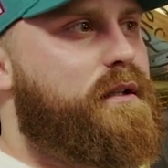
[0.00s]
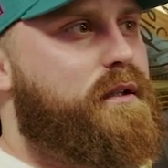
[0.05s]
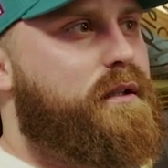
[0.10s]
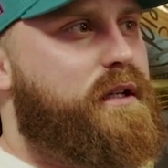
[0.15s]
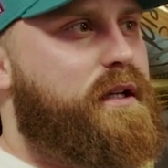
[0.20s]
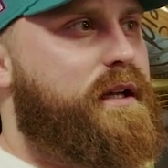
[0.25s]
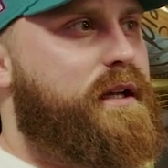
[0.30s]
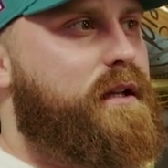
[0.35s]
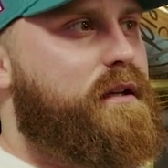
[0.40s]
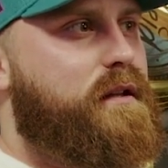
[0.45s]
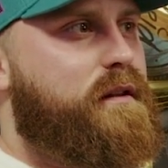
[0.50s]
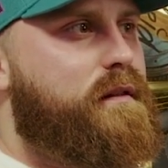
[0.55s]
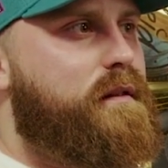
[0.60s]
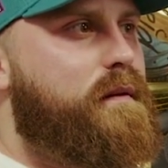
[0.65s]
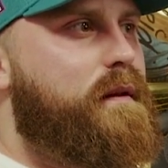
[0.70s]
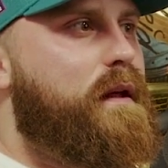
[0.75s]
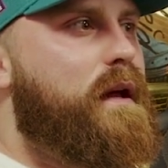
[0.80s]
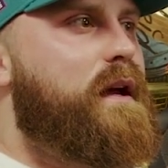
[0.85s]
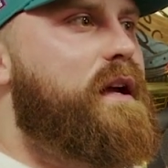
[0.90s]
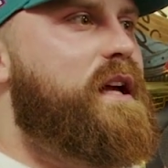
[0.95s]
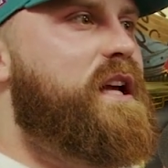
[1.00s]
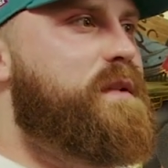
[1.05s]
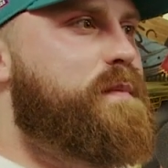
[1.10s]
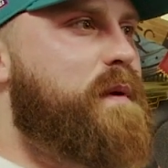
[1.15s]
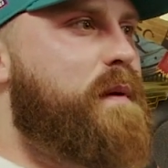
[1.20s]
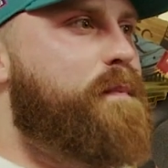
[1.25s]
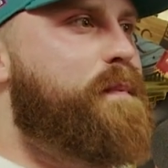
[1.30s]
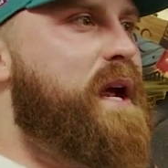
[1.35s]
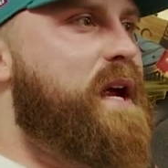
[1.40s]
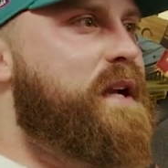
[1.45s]
he
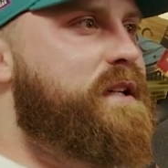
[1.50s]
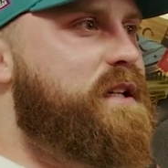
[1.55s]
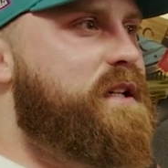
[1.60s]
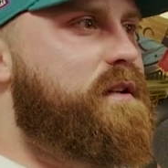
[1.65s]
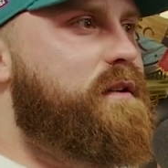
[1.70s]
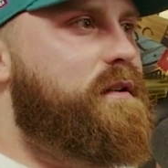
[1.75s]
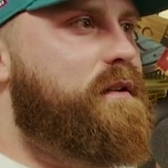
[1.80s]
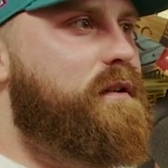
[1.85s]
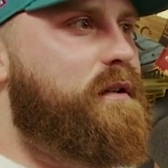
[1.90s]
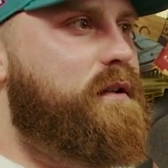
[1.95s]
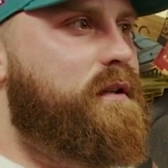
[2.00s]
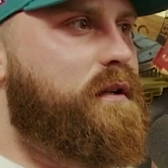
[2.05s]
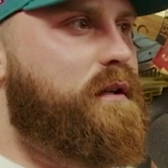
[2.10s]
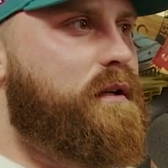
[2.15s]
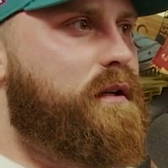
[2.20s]
stirs up a lot of